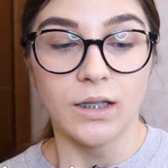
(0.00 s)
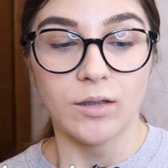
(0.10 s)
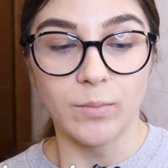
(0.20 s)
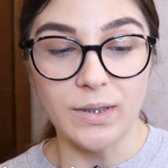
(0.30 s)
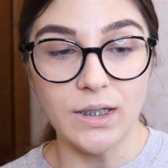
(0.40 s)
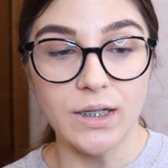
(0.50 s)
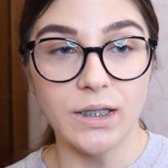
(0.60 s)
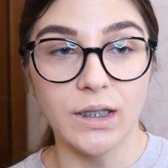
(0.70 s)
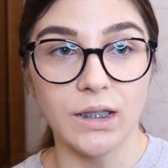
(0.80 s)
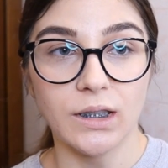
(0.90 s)

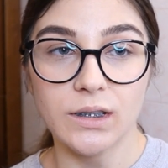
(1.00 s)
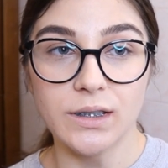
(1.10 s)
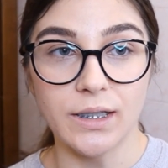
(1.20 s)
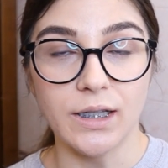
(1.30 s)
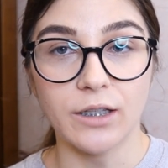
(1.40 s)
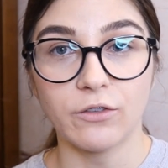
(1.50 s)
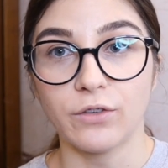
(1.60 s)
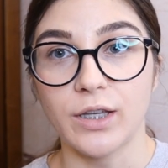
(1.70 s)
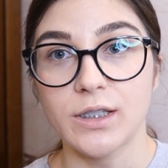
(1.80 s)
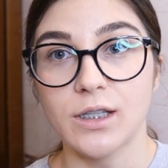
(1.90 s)
basically in settling
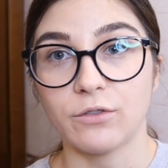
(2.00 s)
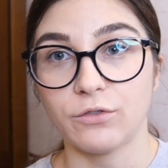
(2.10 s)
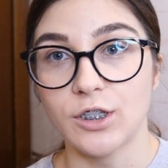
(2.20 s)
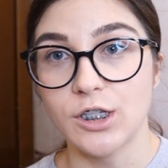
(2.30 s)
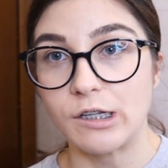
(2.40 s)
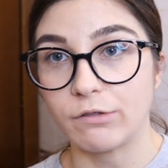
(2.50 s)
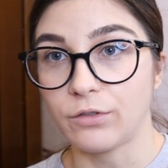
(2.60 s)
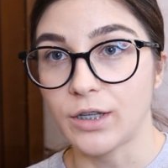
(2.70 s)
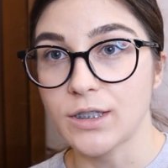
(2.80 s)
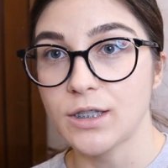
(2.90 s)
phase, finishing
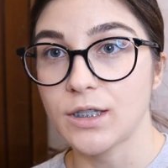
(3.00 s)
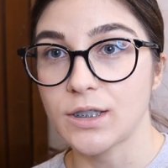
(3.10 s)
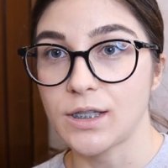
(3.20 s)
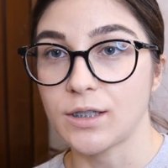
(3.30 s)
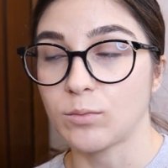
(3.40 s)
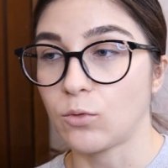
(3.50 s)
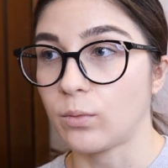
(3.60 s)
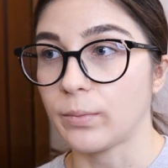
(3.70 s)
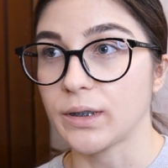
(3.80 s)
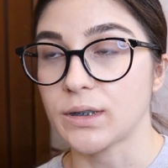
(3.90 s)
phase is the
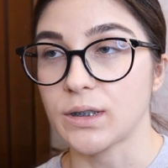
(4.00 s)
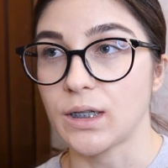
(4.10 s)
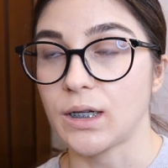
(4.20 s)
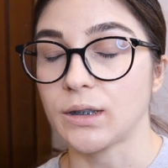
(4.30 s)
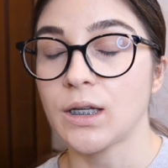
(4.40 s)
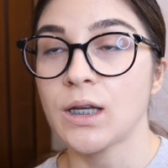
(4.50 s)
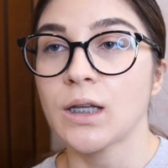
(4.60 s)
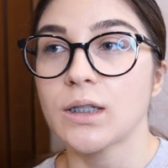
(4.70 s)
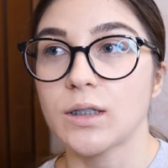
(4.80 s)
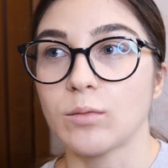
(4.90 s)
moment that
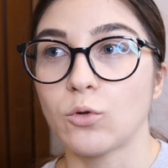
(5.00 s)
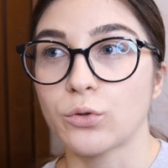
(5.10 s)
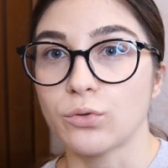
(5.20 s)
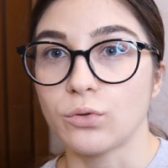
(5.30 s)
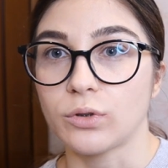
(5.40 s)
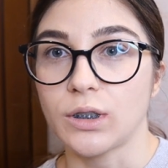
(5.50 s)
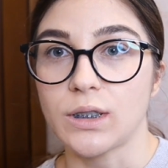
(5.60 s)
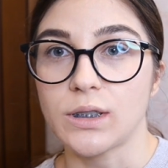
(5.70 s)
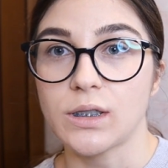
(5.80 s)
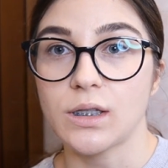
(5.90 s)
some
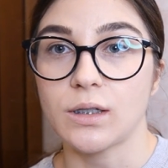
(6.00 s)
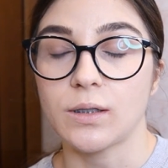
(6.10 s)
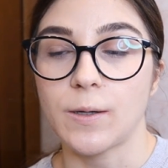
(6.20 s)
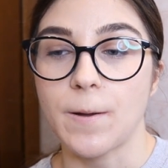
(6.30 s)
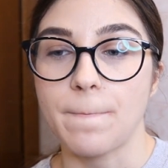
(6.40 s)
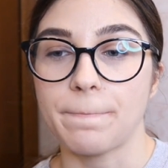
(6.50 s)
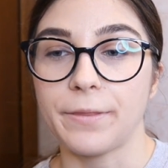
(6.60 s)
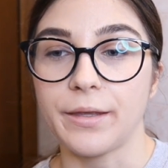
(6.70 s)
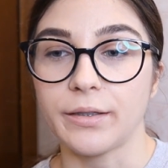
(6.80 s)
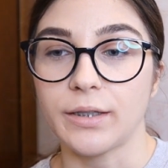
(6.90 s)
orthodontists
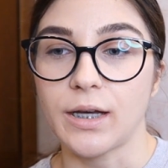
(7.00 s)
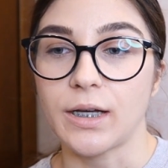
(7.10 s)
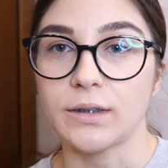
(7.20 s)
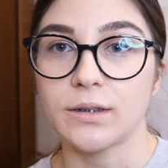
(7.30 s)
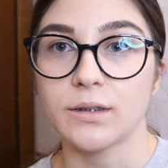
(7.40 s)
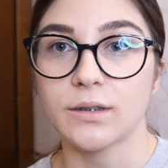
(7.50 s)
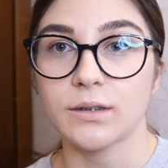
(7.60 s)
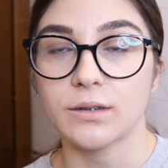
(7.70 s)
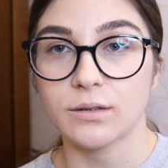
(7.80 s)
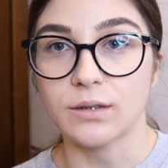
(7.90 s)
think that
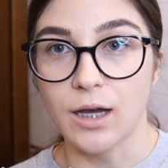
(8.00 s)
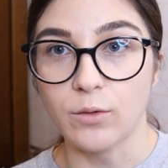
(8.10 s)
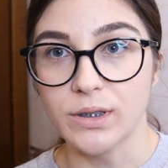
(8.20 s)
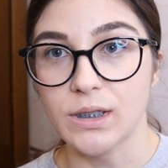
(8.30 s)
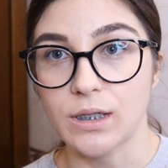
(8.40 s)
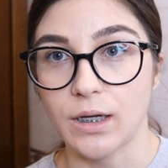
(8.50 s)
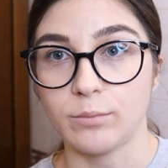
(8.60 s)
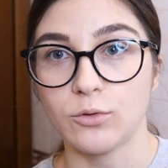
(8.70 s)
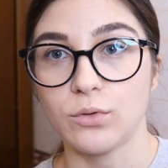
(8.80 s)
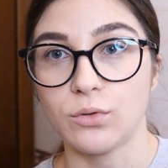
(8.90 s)
now is the
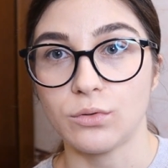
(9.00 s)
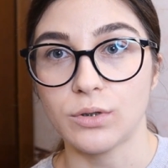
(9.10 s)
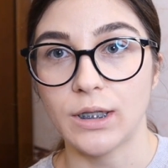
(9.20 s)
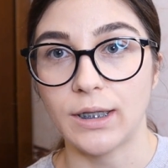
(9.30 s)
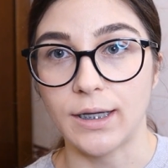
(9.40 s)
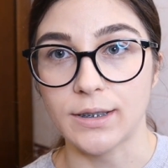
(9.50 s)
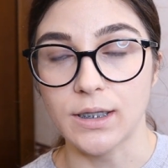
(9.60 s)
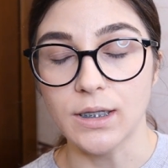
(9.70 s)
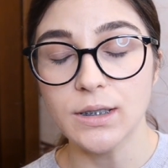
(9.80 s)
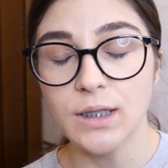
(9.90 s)
time to use
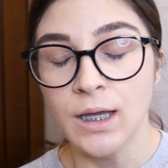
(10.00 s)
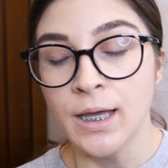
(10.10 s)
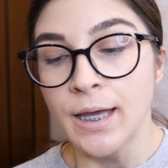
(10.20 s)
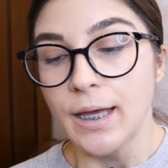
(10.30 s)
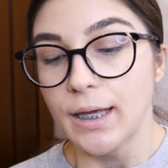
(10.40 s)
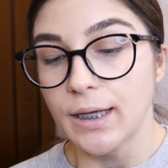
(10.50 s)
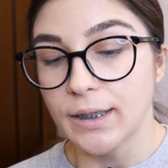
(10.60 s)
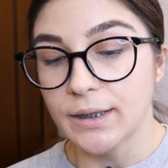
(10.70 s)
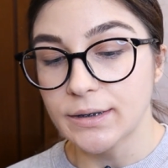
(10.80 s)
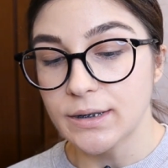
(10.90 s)
elastics,
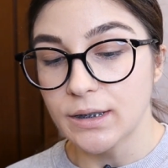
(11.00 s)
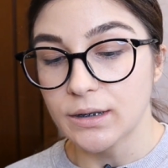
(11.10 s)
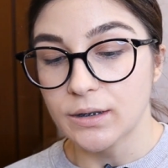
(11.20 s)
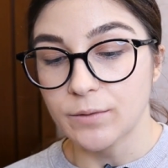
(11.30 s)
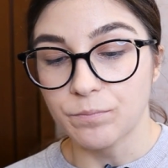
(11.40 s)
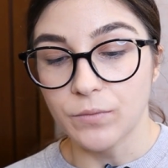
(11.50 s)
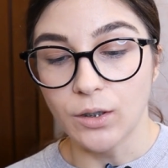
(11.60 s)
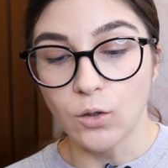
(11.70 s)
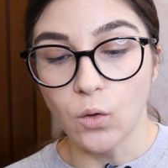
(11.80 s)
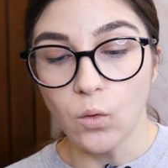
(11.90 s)
and the
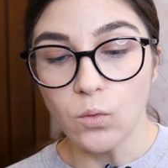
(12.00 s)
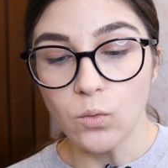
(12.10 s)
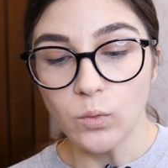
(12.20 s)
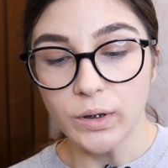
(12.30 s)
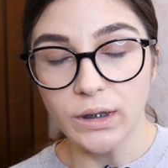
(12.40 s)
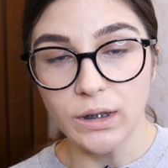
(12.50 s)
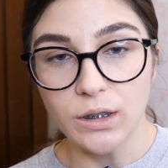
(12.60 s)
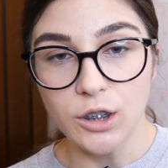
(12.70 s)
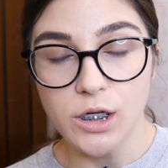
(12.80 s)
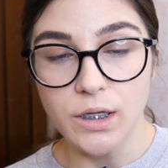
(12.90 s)
goal
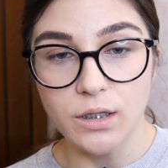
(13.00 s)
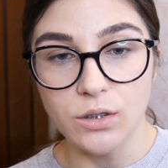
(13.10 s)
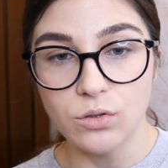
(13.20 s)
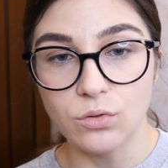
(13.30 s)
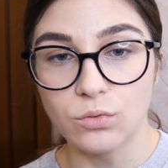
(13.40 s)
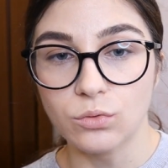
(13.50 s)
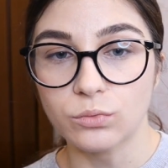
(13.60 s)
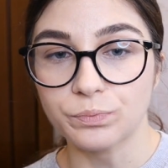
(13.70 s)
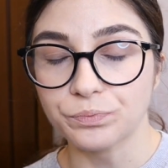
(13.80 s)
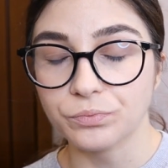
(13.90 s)
here is to